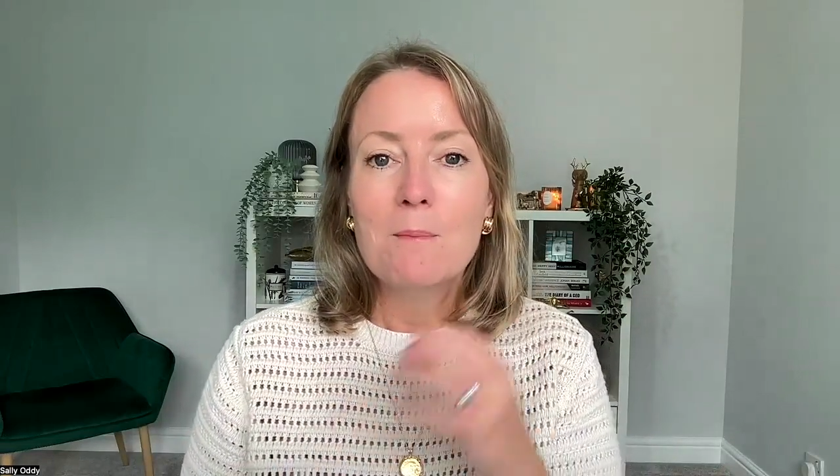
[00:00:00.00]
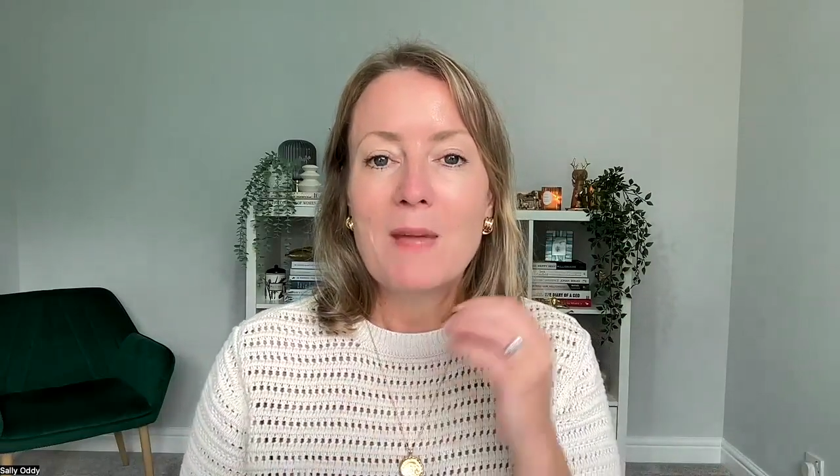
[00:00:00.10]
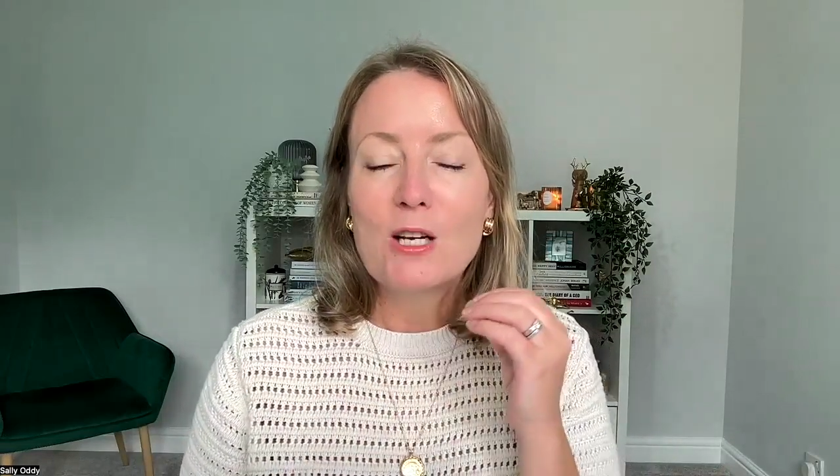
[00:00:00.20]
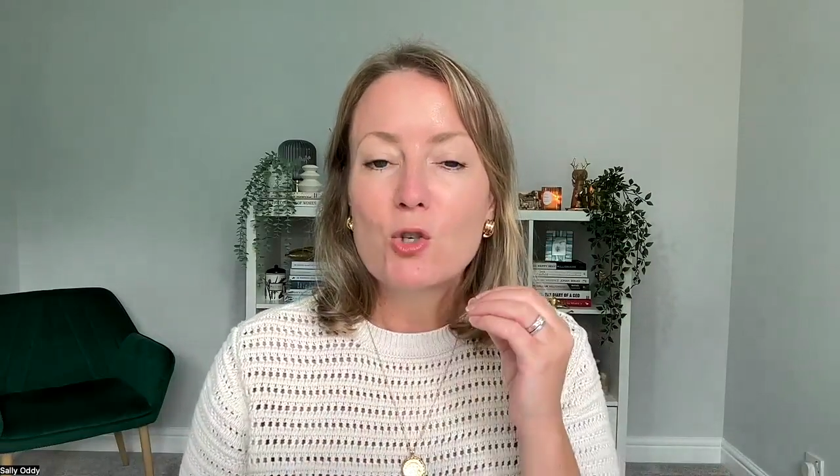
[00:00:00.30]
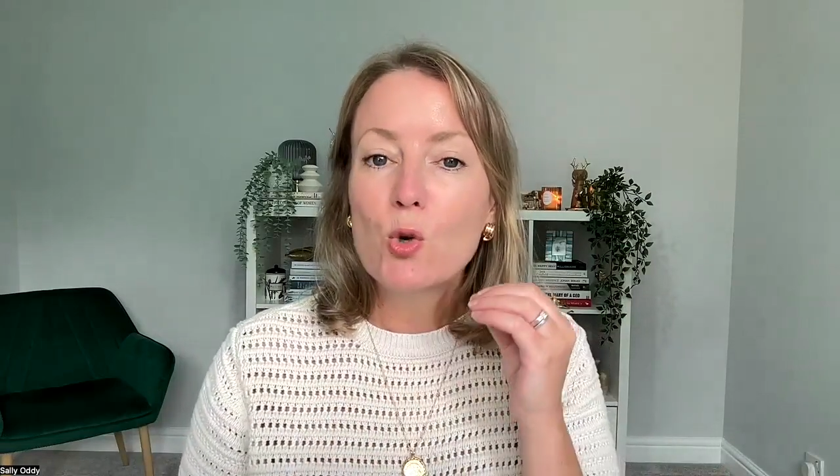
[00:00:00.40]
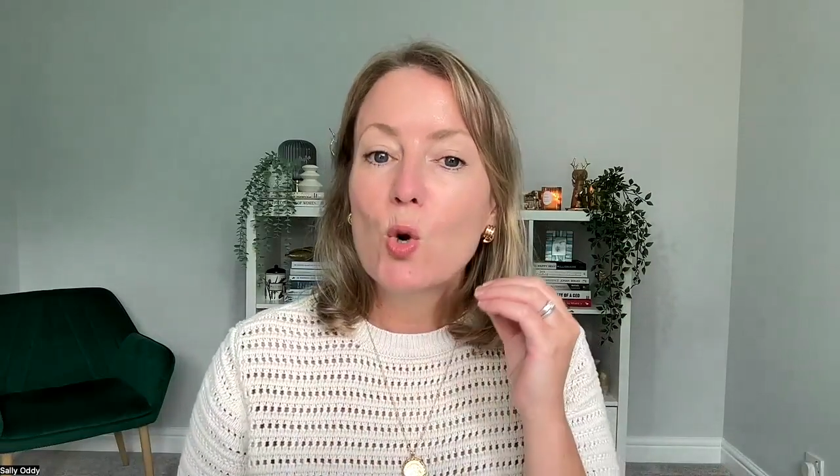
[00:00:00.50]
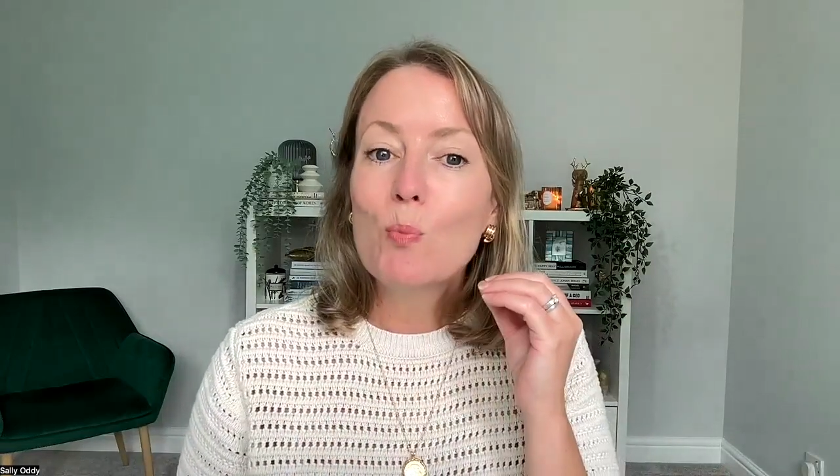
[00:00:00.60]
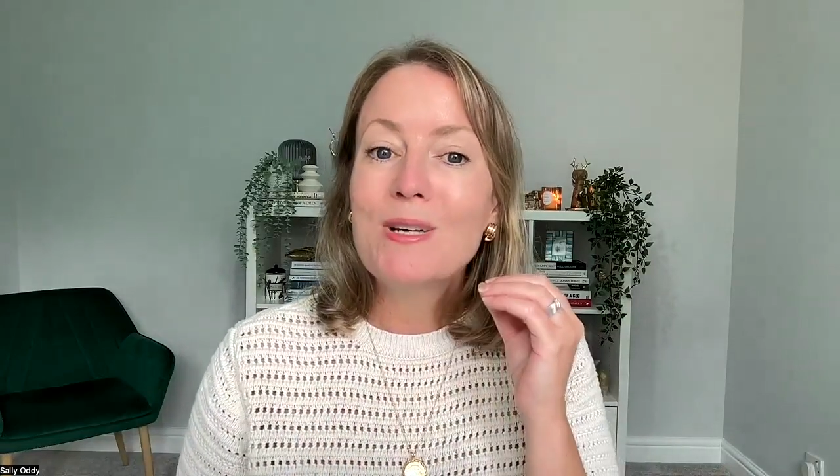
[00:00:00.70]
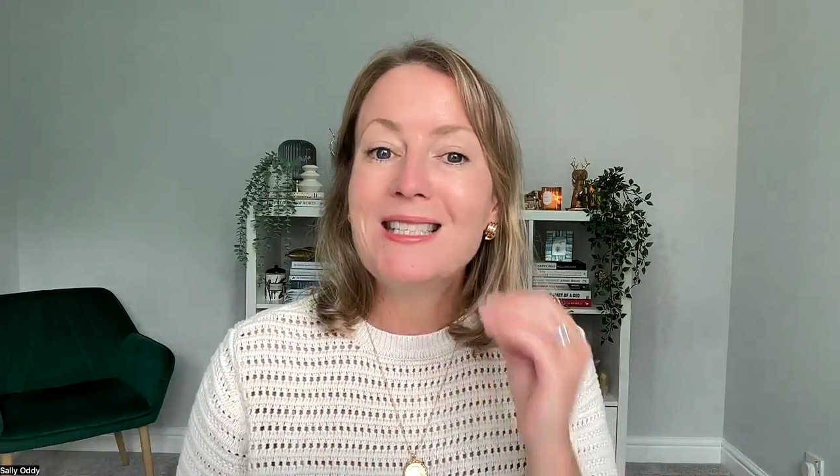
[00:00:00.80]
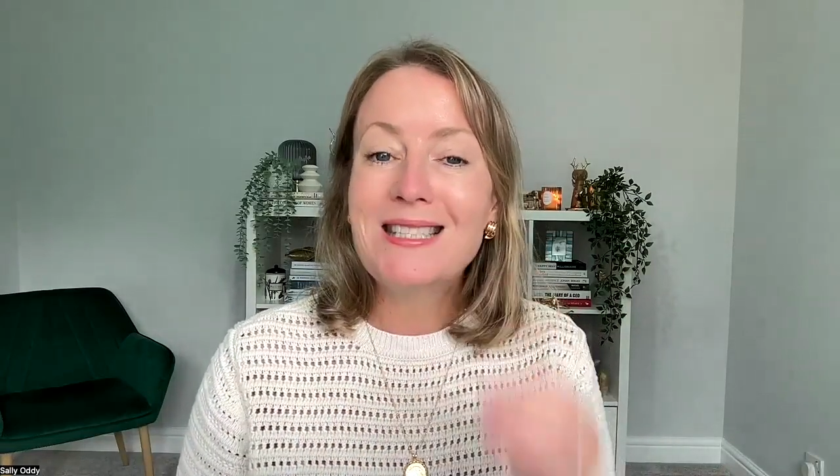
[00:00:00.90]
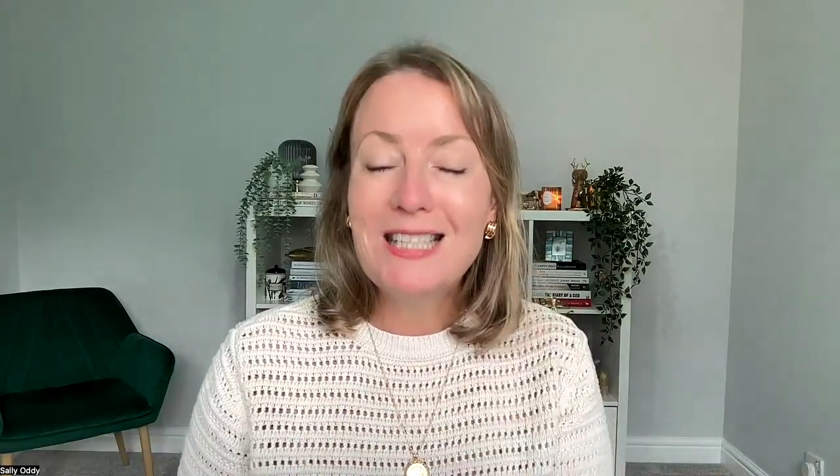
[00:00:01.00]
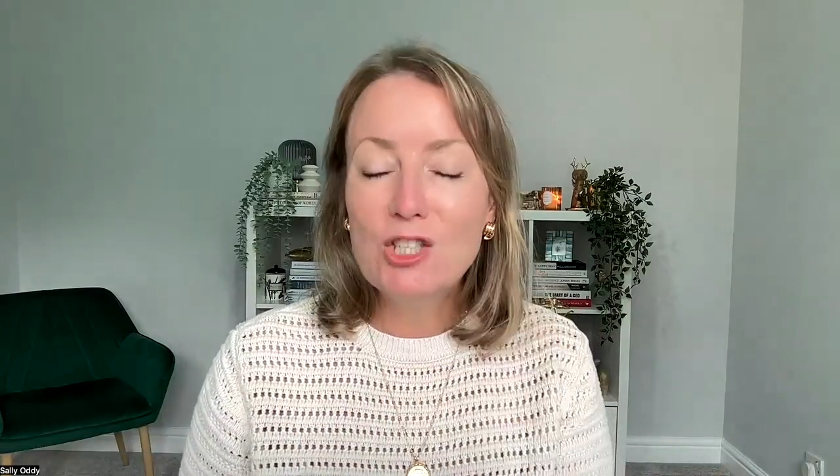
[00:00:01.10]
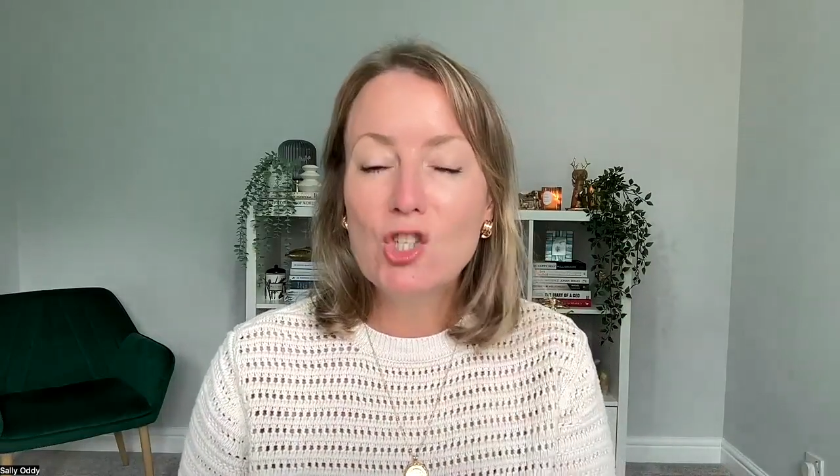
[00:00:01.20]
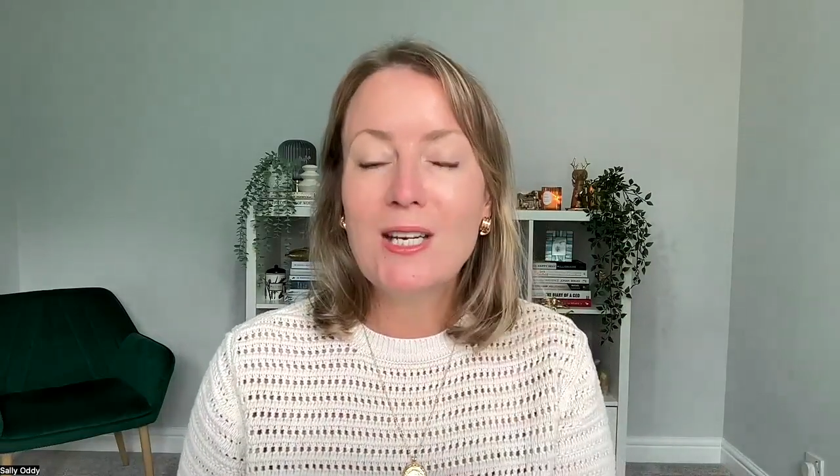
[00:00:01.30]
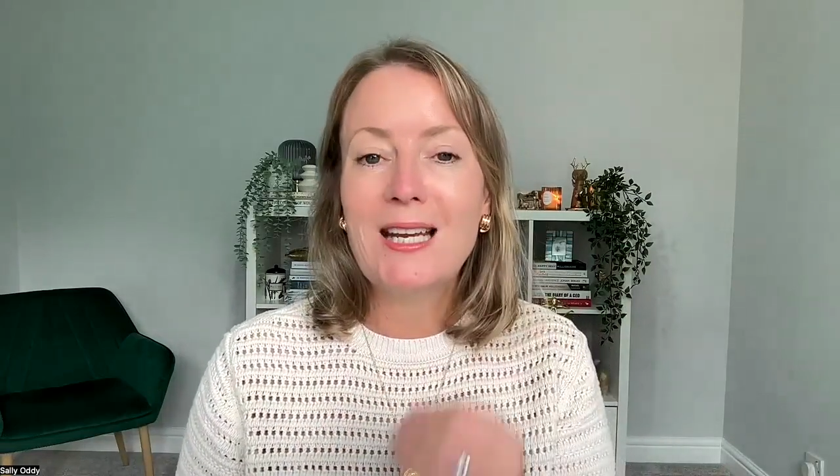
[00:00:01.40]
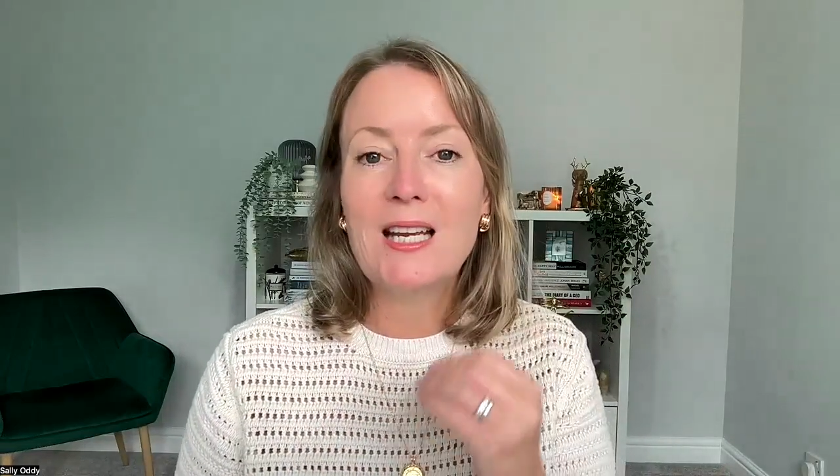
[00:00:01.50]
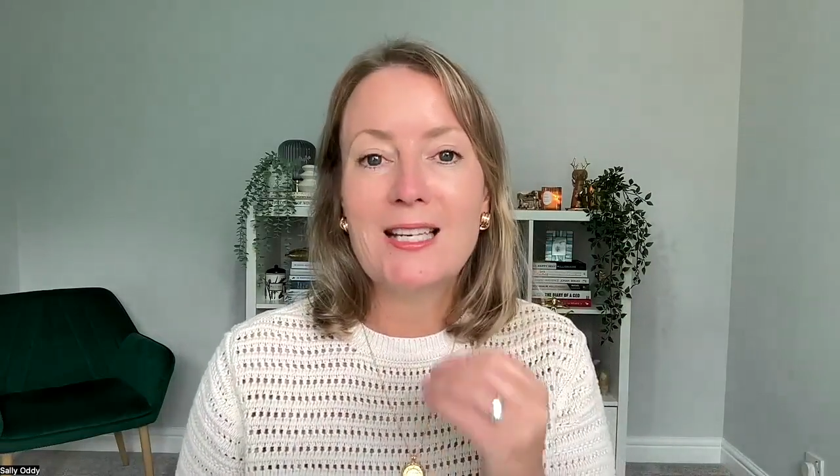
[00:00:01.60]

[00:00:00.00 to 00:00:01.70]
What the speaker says: Make sure your positioning